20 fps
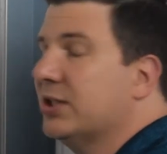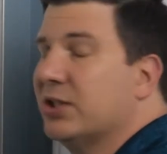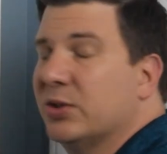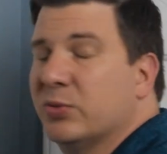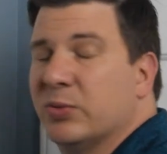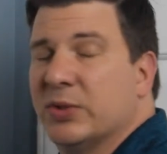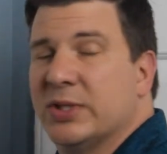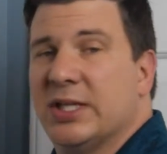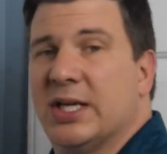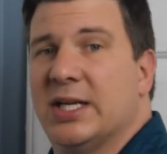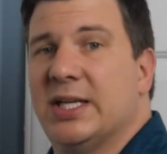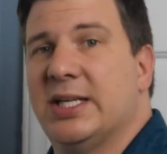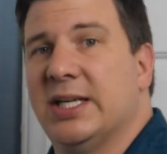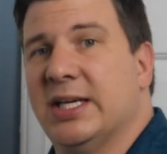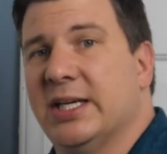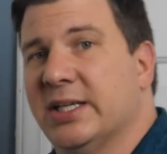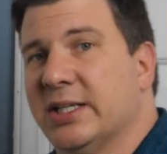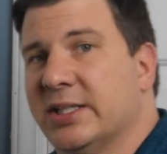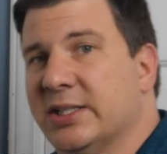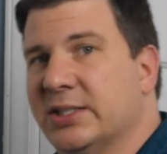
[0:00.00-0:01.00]
So what that
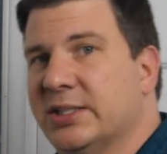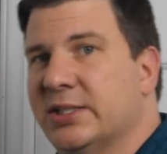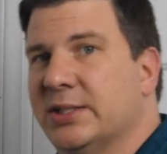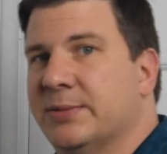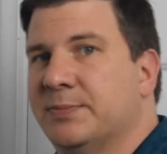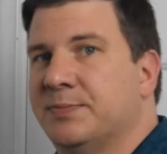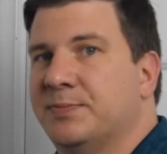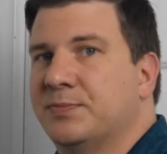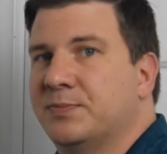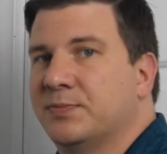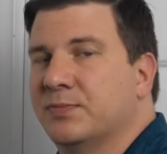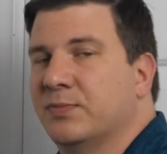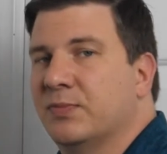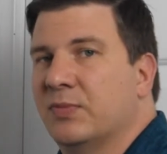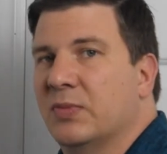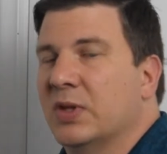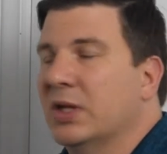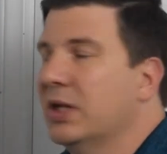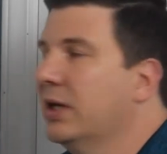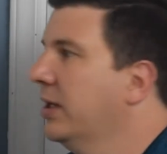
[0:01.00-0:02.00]
does
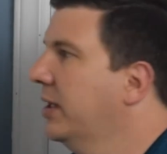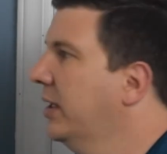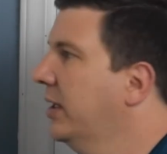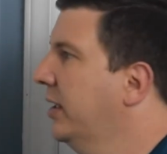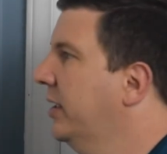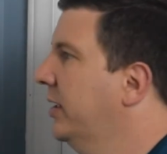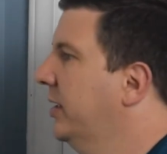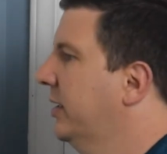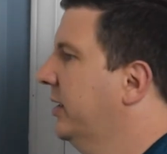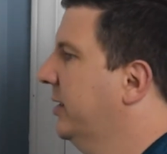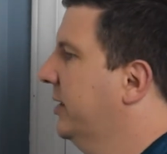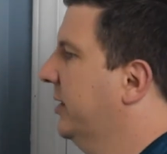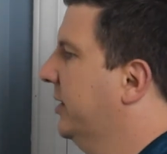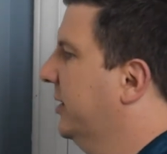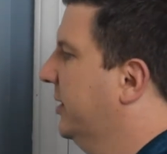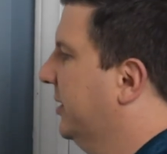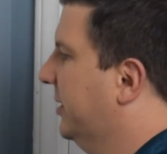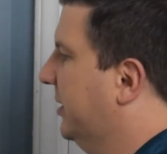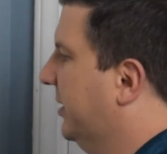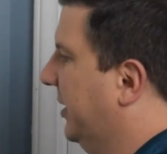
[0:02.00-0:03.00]

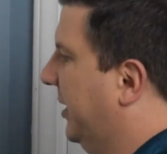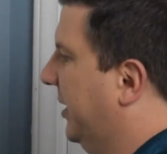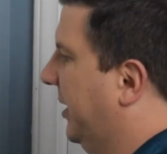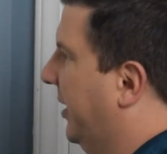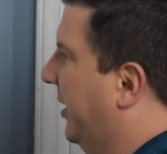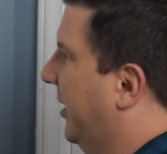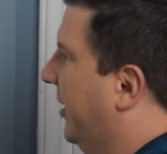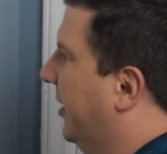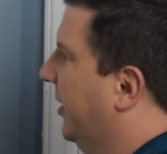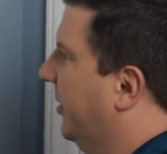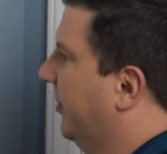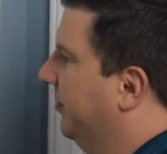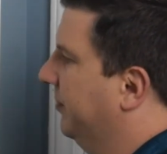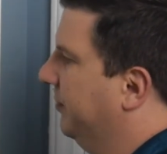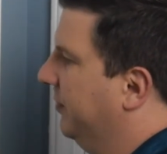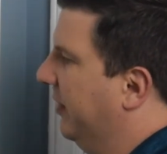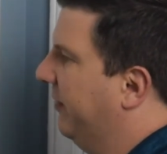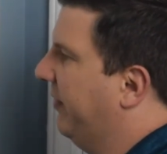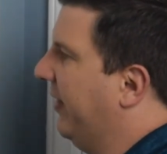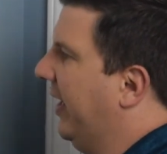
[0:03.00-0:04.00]
is
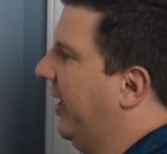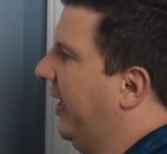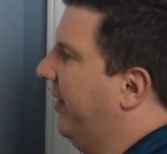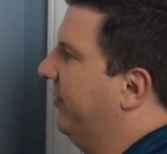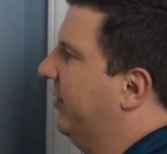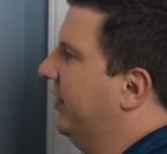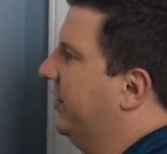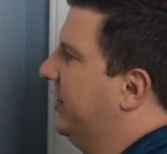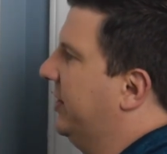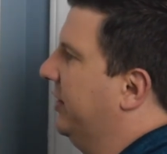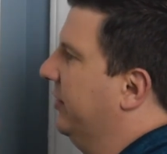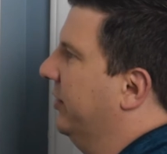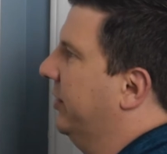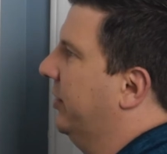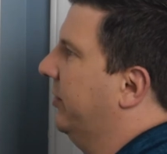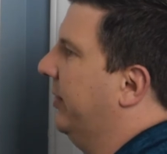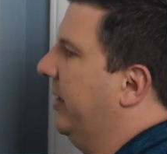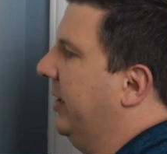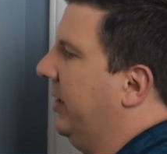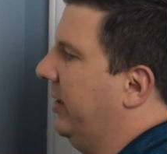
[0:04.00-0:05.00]
if I have this
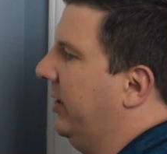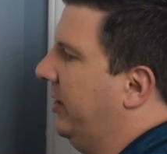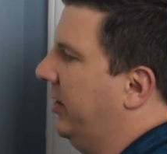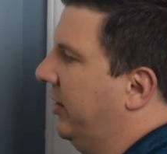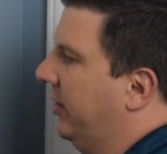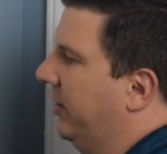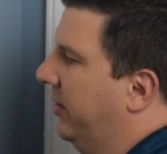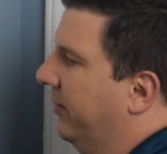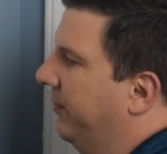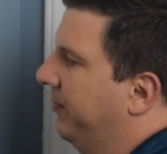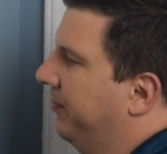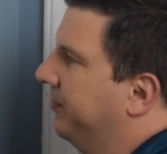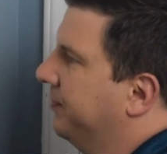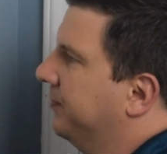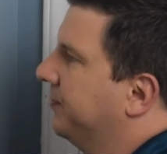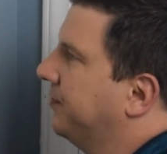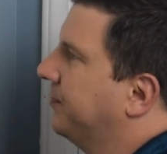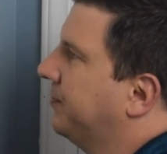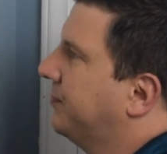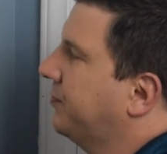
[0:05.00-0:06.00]
cylinder right here,
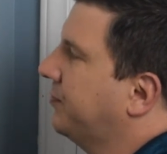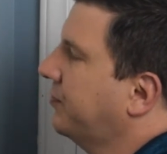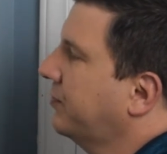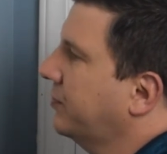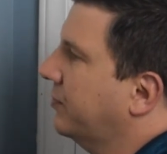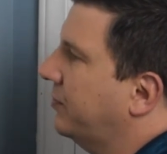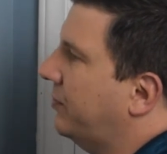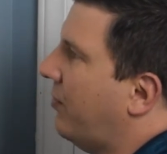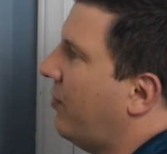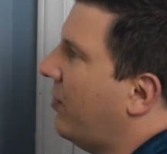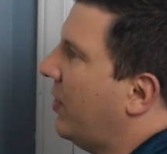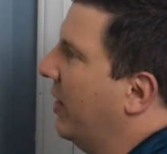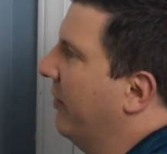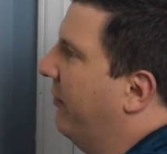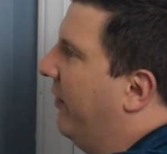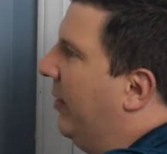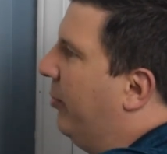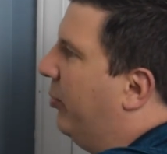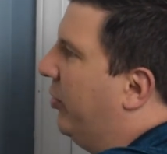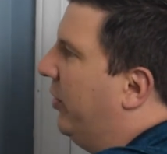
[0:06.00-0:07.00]

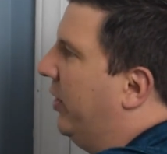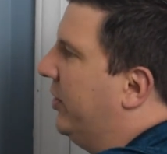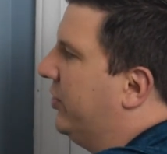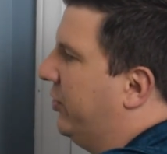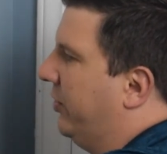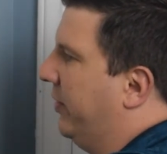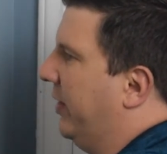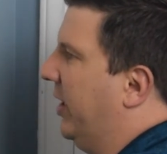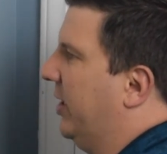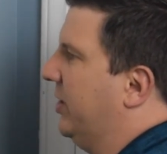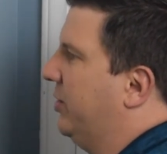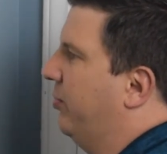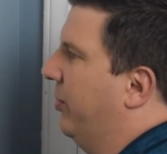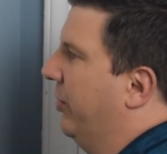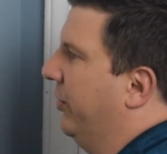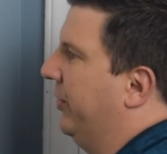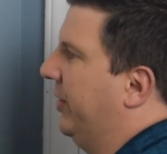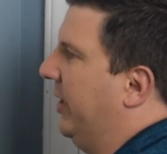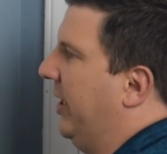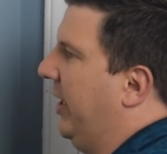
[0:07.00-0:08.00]
if I pressurize
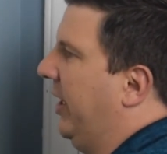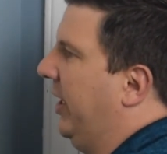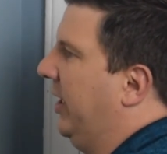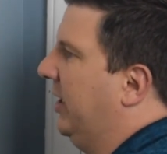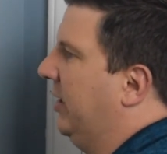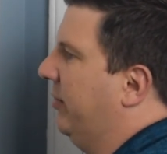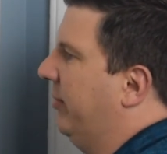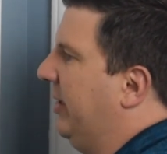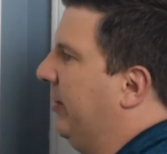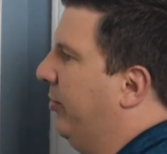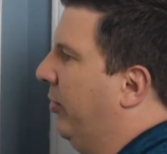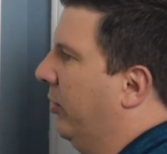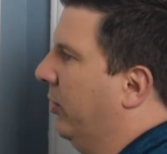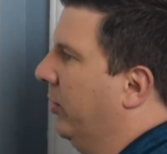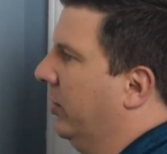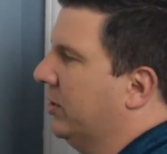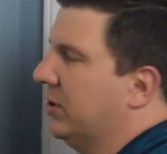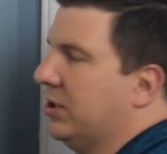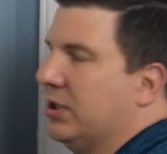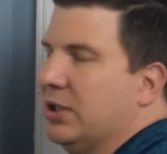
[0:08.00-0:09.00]
both the A and the B
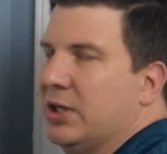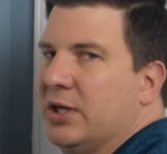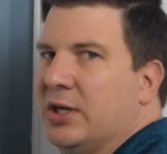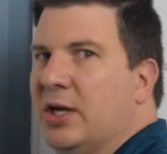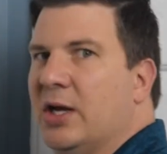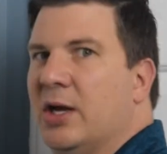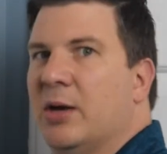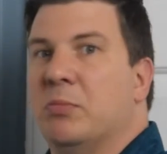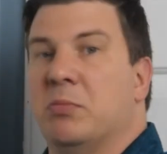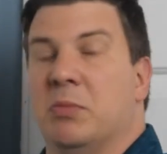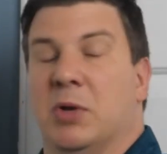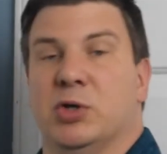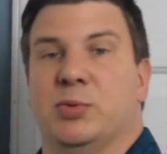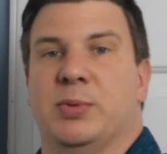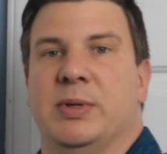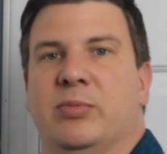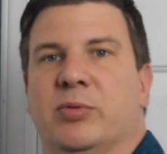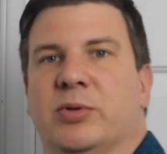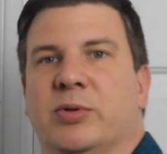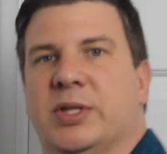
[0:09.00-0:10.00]
ports, most
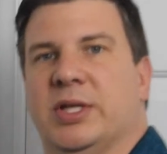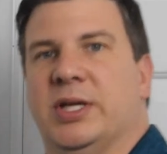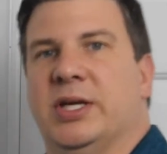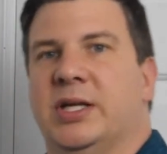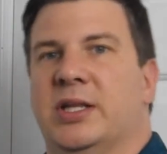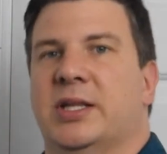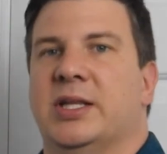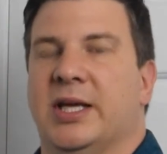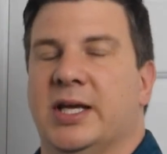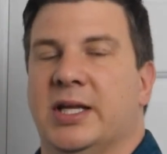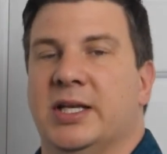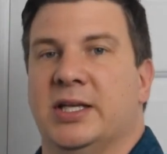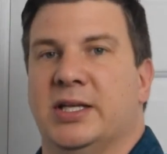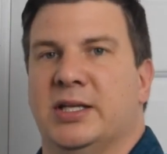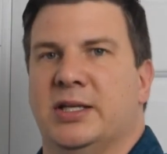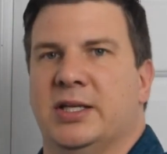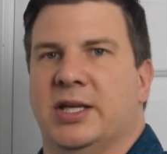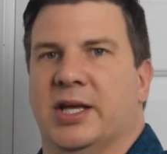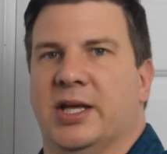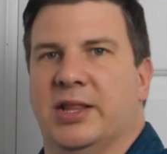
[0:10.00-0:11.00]
people think that
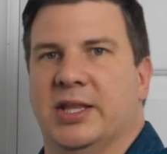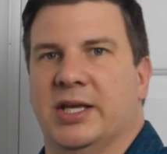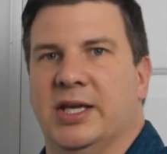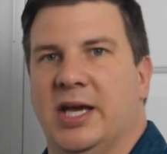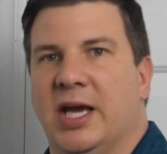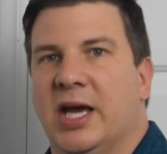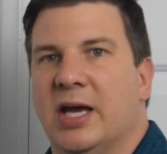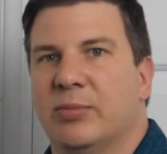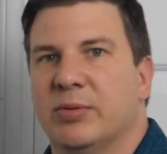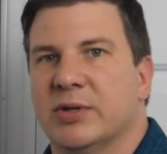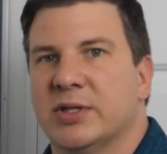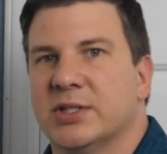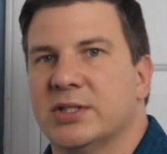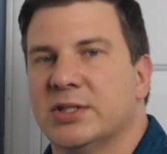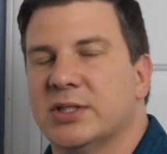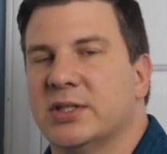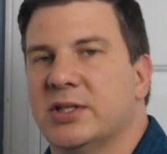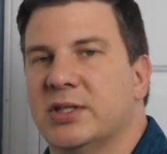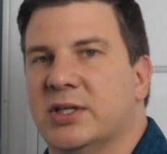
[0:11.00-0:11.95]
nothing happens.